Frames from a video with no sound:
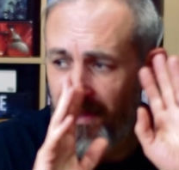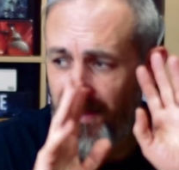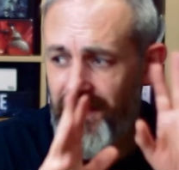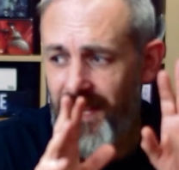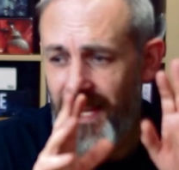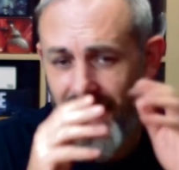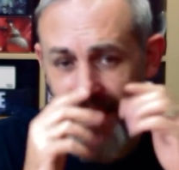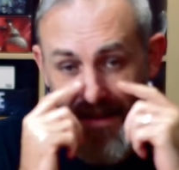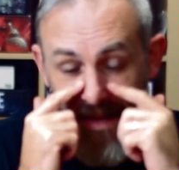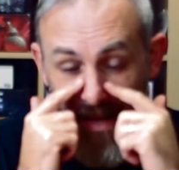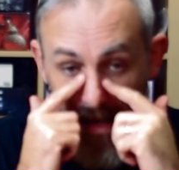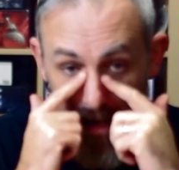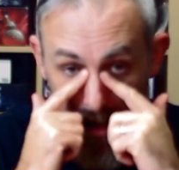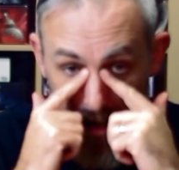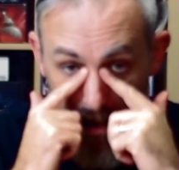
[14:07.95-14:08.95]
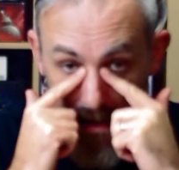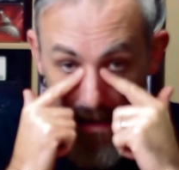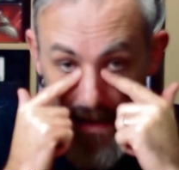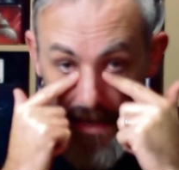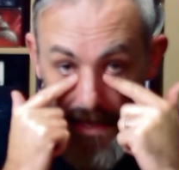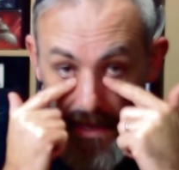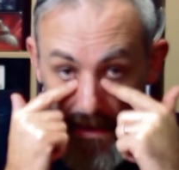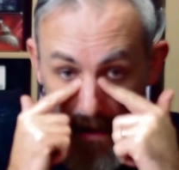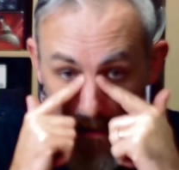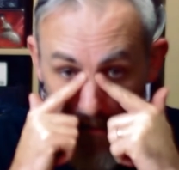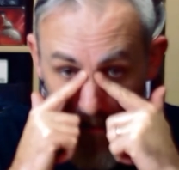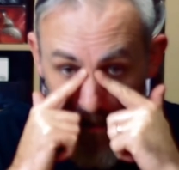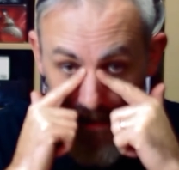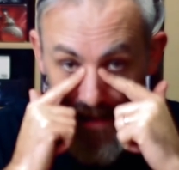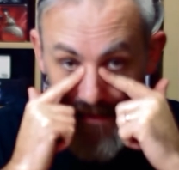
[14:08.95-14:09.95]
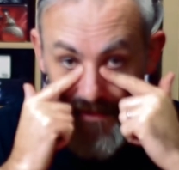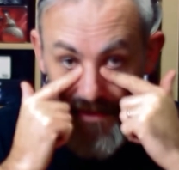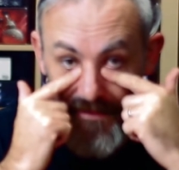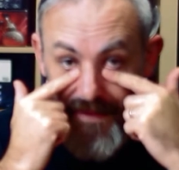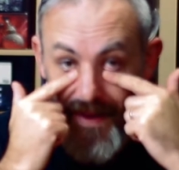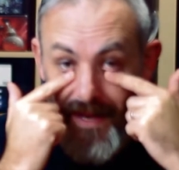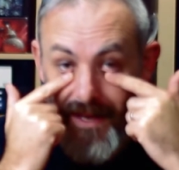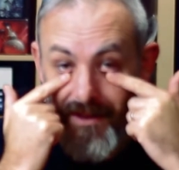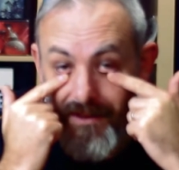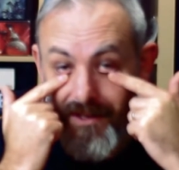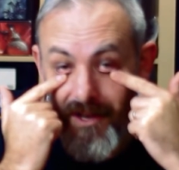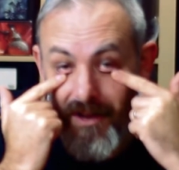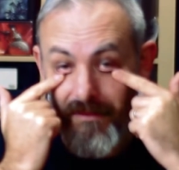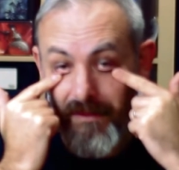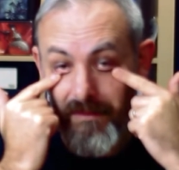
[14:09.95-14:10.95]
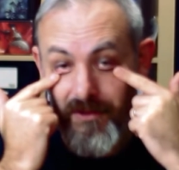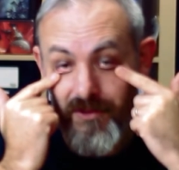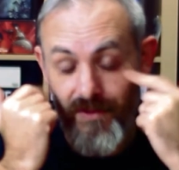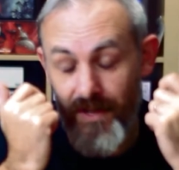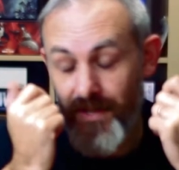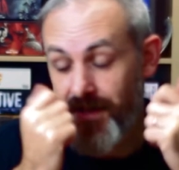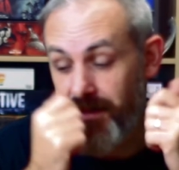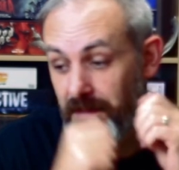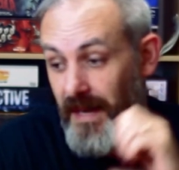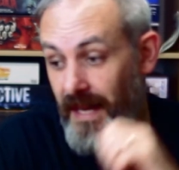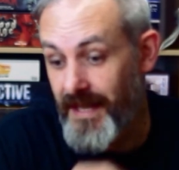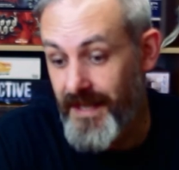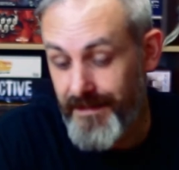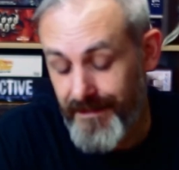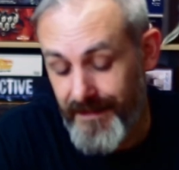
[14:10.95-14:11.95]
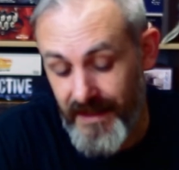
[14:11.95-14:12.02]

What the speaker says: I'll see, and hopefully they've got fairly good COVID restrictions in place